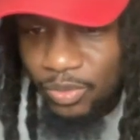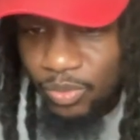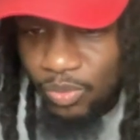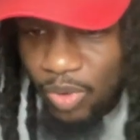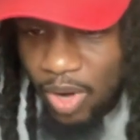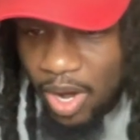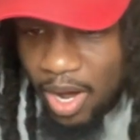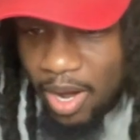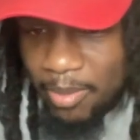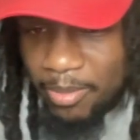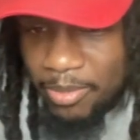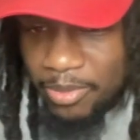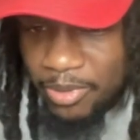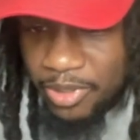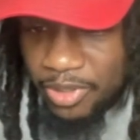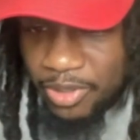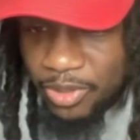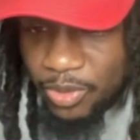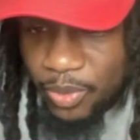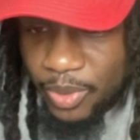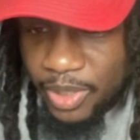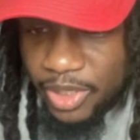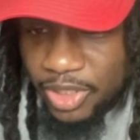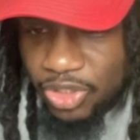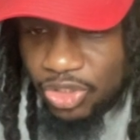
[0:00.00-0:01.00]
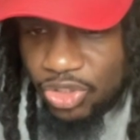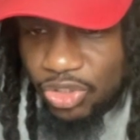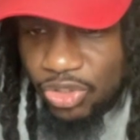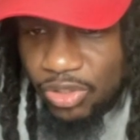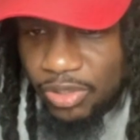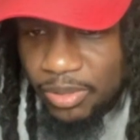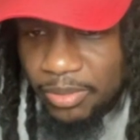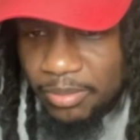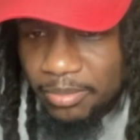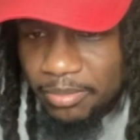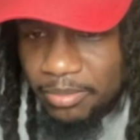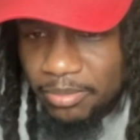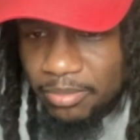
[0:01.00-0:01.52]
Robber, quick
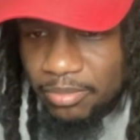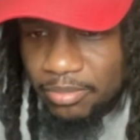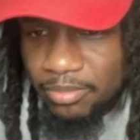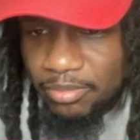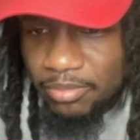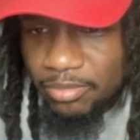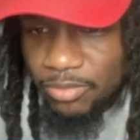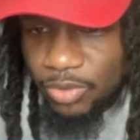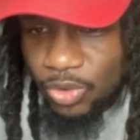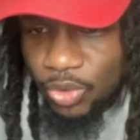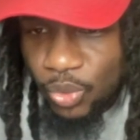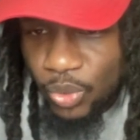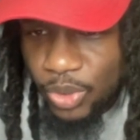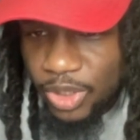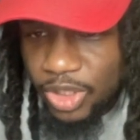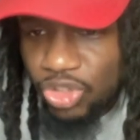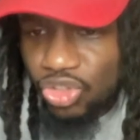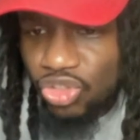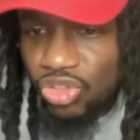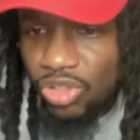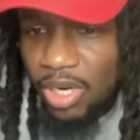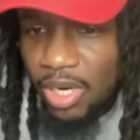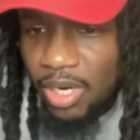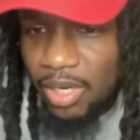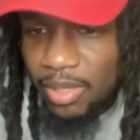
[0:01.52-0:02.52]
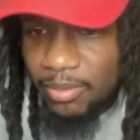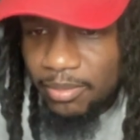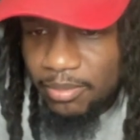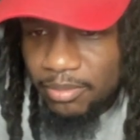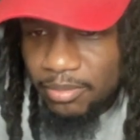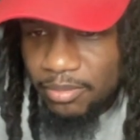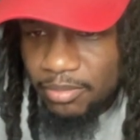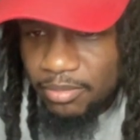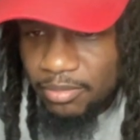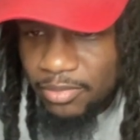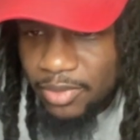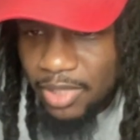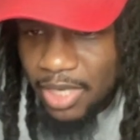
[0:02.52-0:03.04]
jump, quick drop,
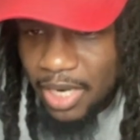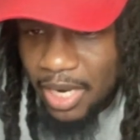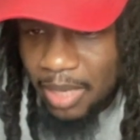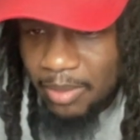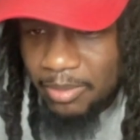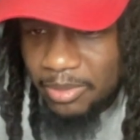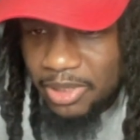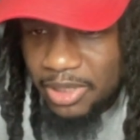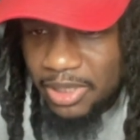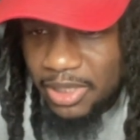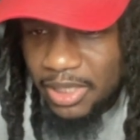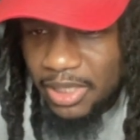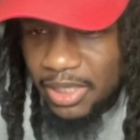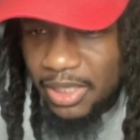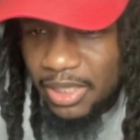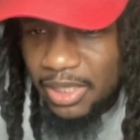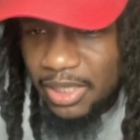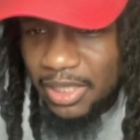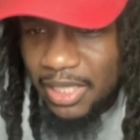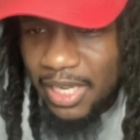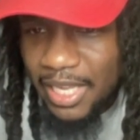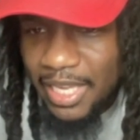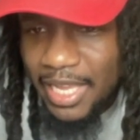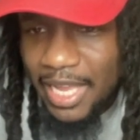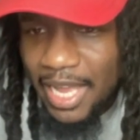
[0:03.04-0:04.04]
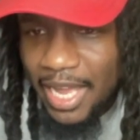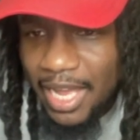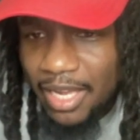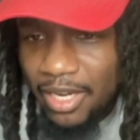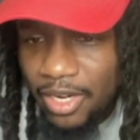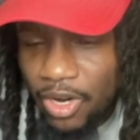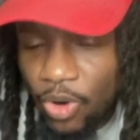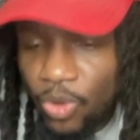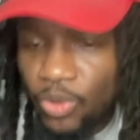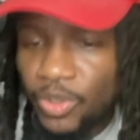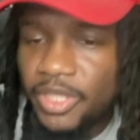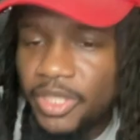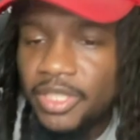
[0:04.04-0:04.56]
option king, layout.
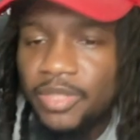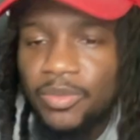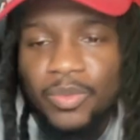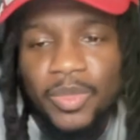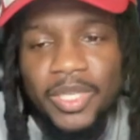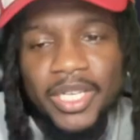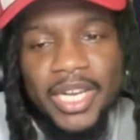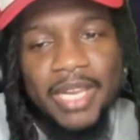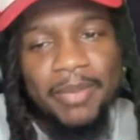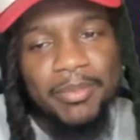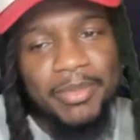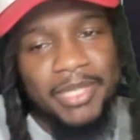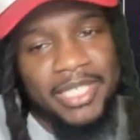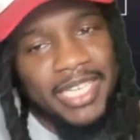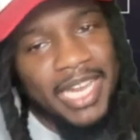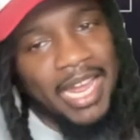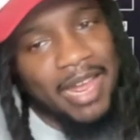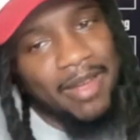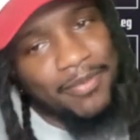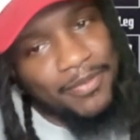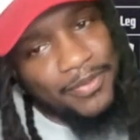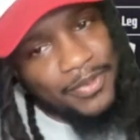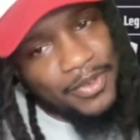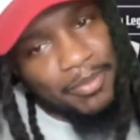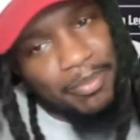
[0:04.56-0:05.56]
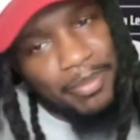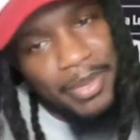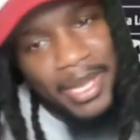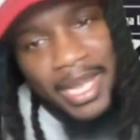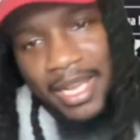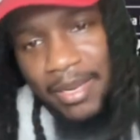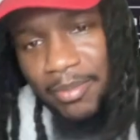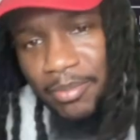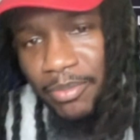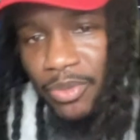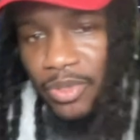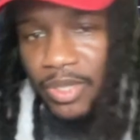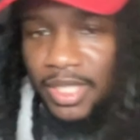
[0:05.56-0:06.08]
Oh, he the one that be diving for the
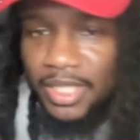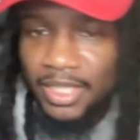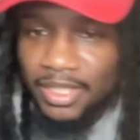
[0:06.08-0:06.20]
pat, boy.